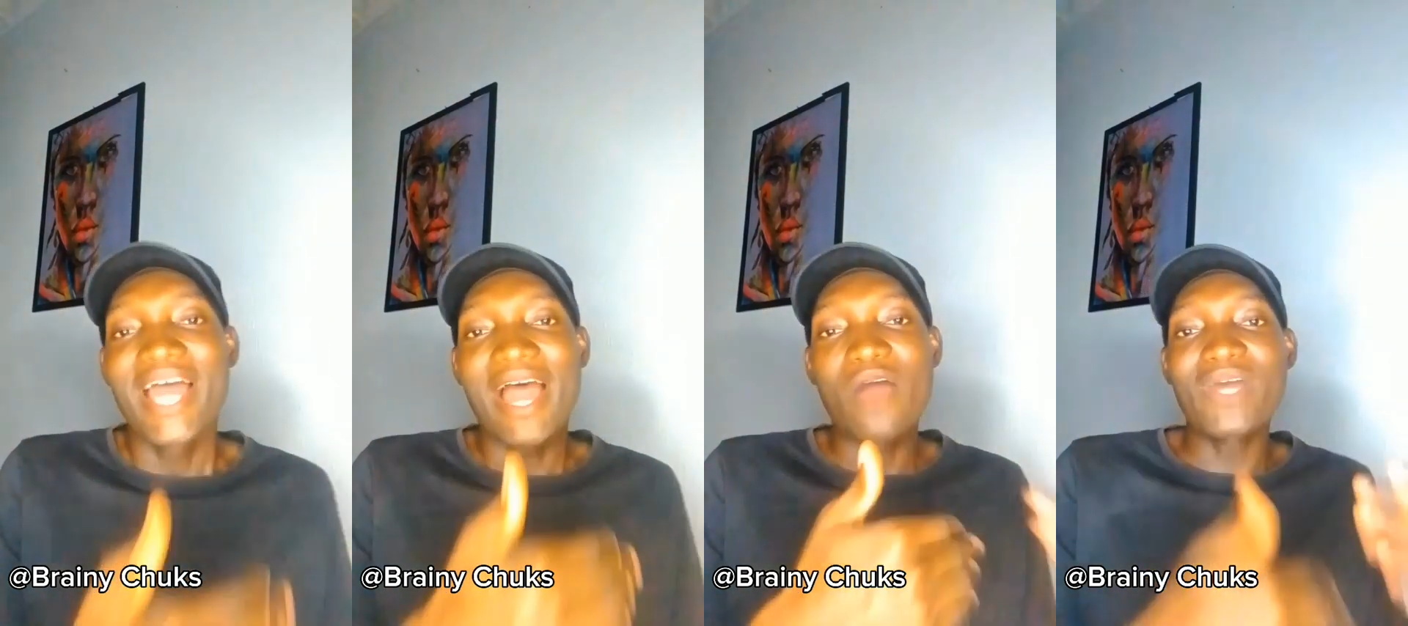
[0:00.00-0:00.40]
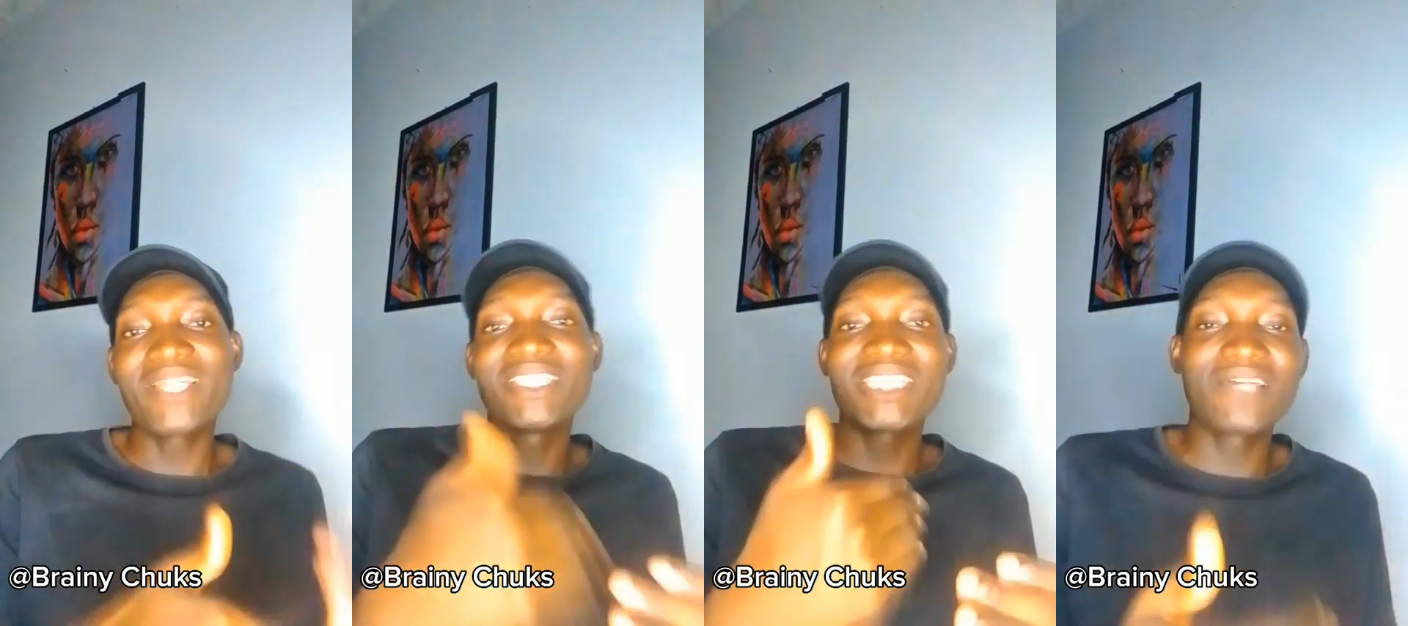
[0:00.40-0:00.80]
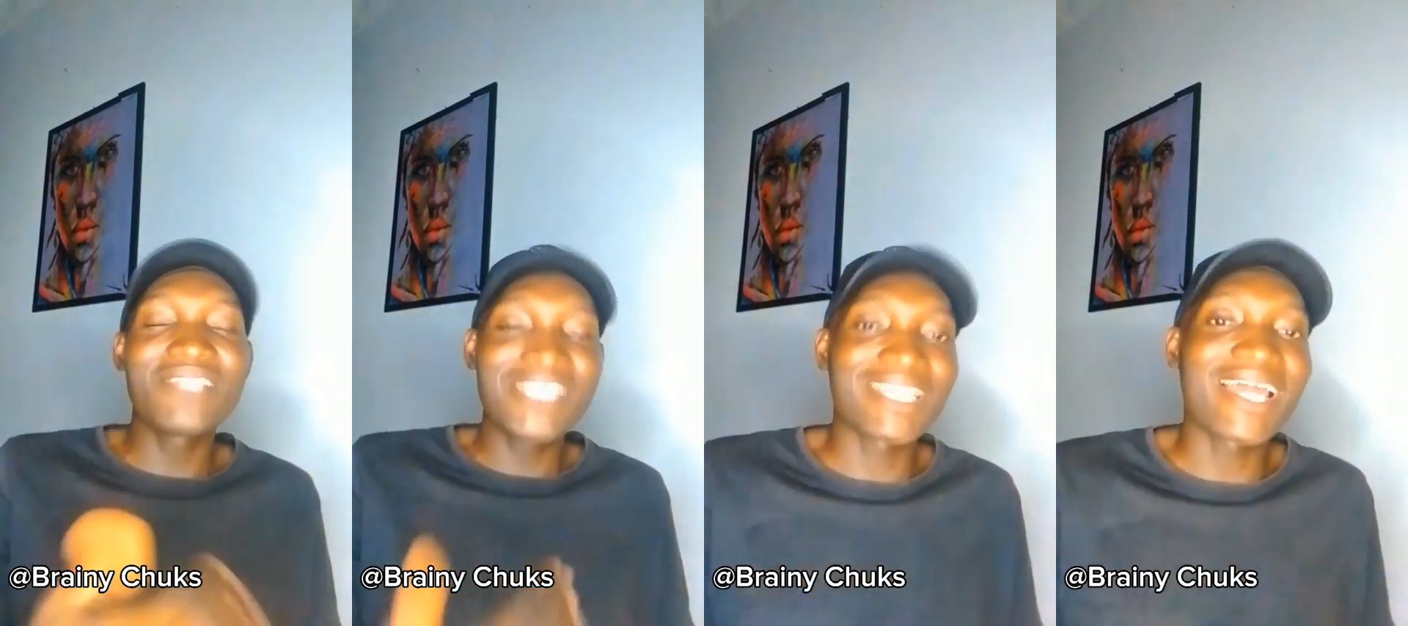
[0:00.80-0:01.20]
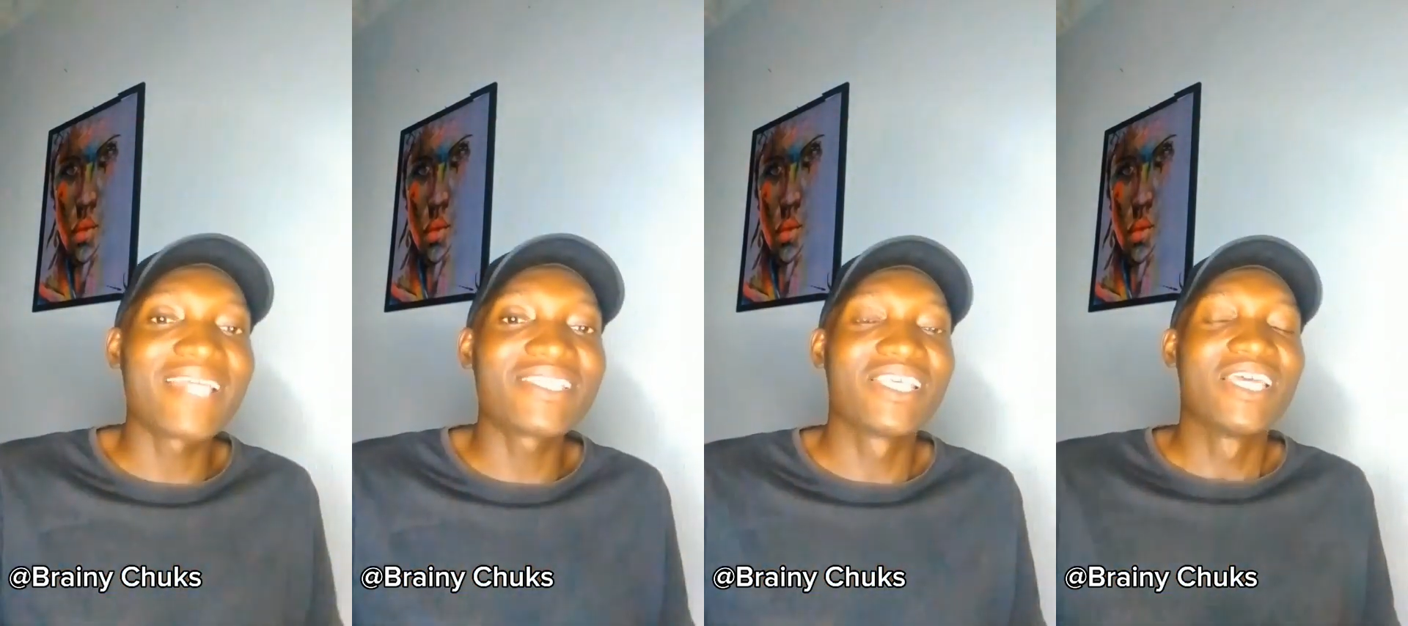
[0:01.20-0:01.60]
And when they tell these
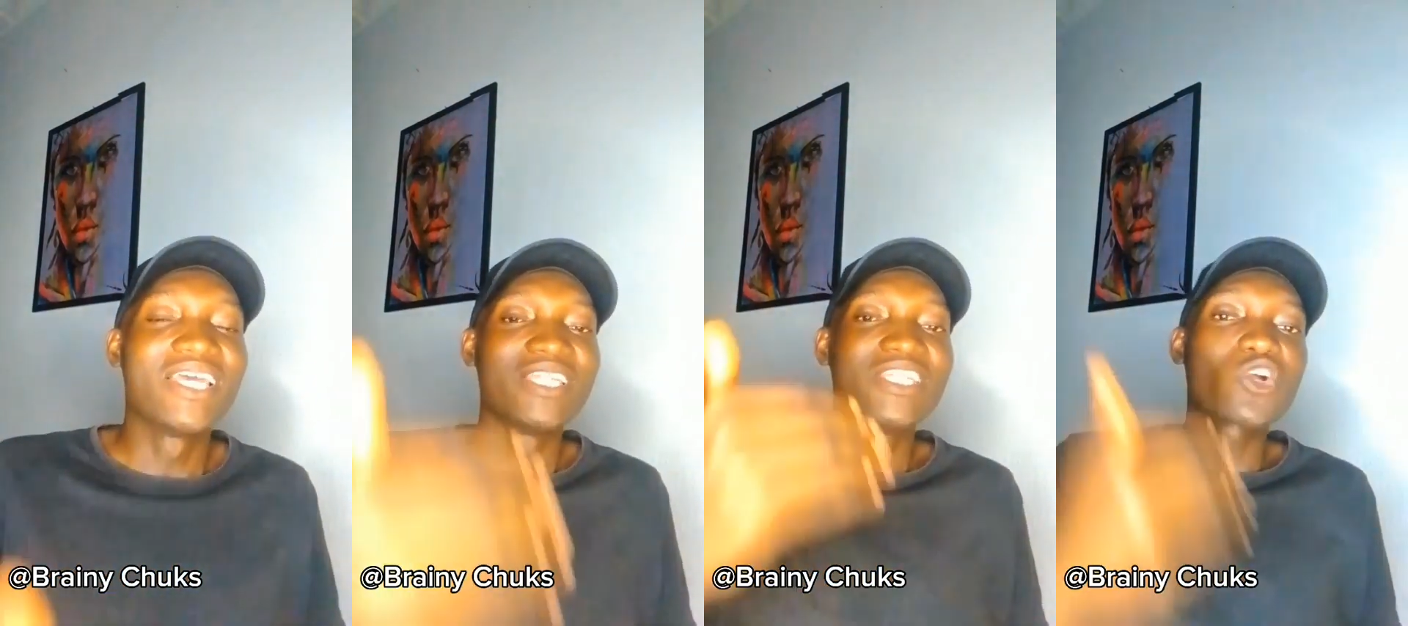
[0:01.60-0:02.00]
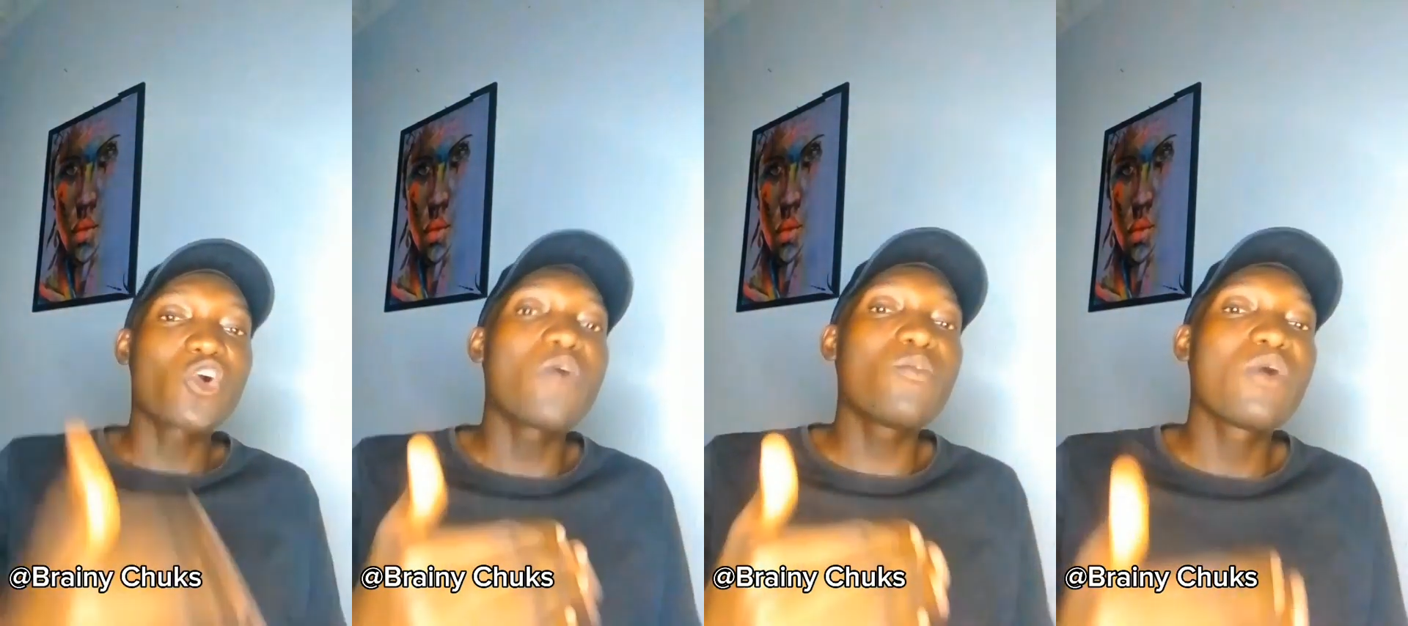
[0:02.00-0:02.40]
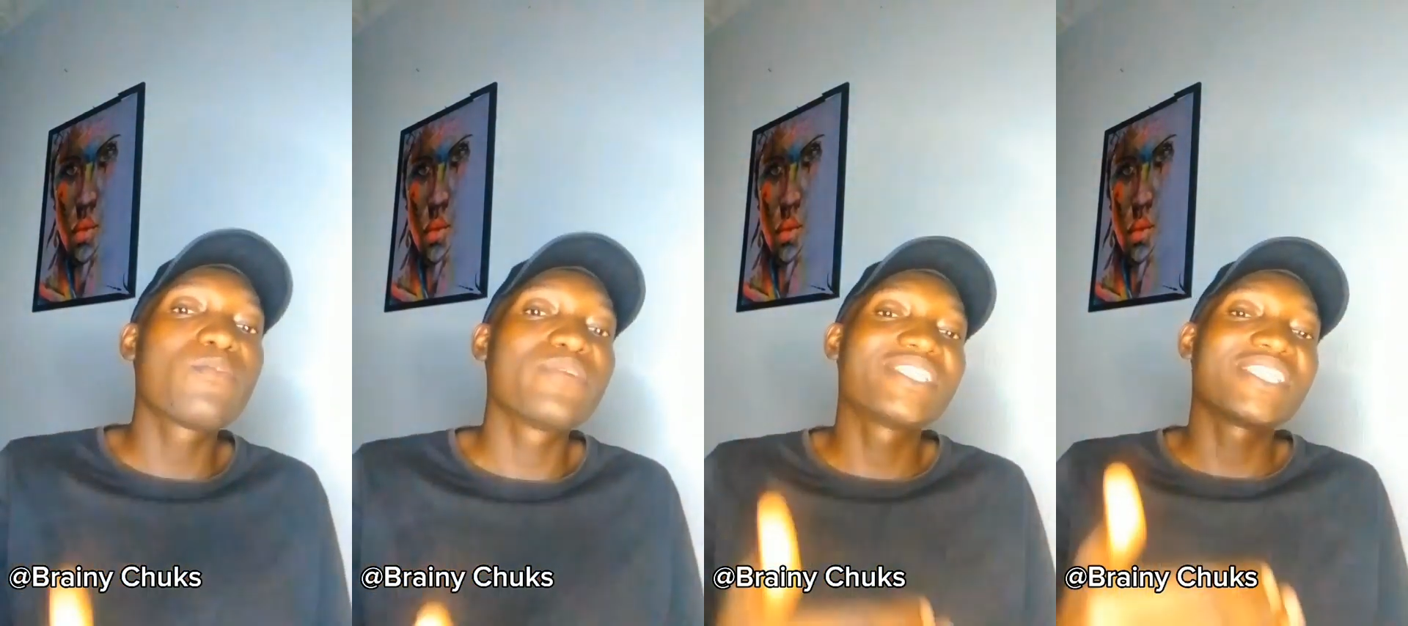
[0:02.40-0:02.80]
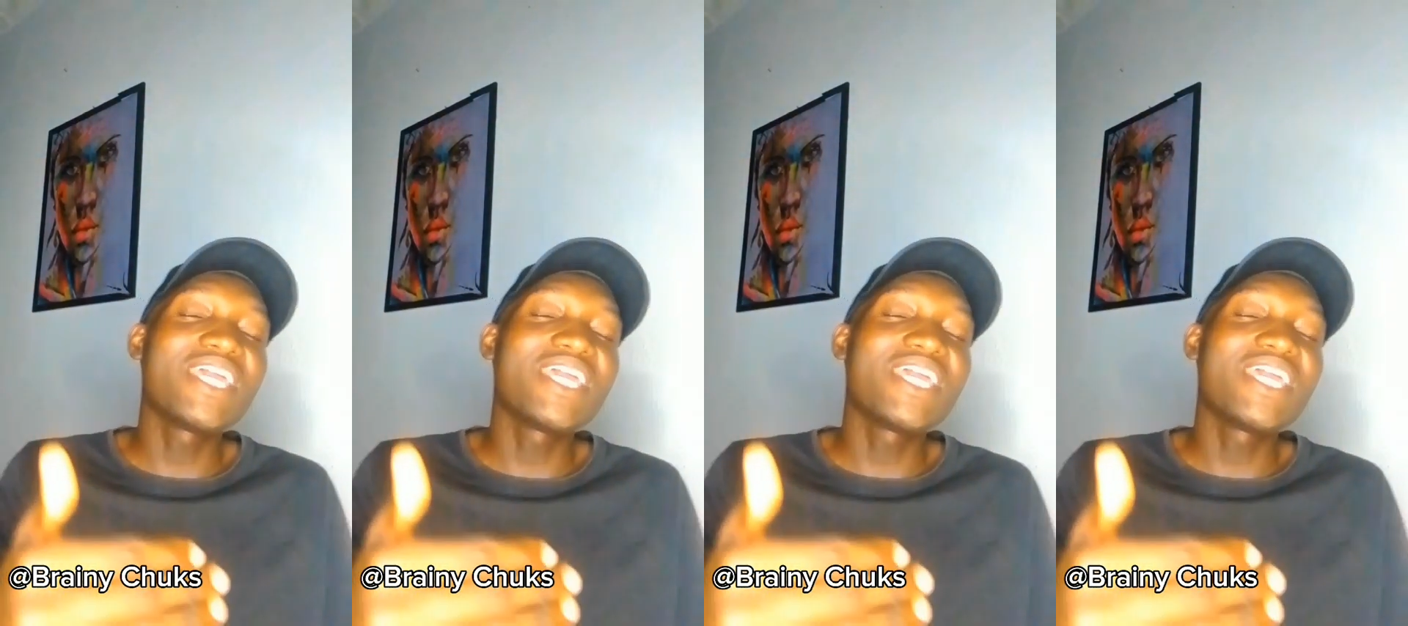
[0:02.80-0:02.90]
lies, they come up with